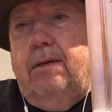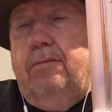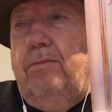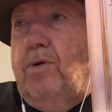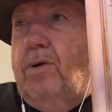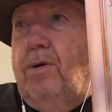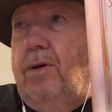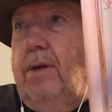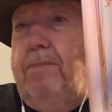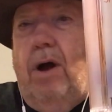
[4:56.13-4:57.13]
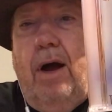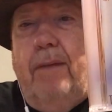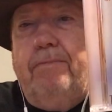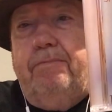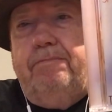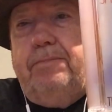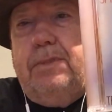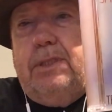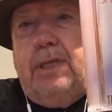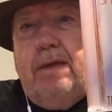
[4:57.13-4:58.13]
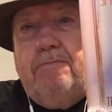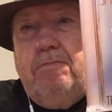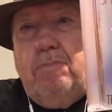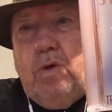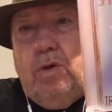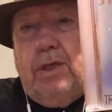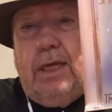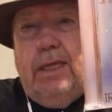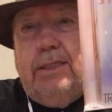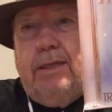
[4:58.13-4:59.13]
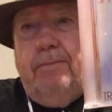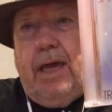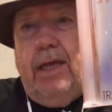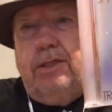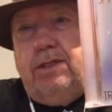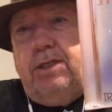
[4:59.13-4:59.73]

more uh, pop type music in some cases.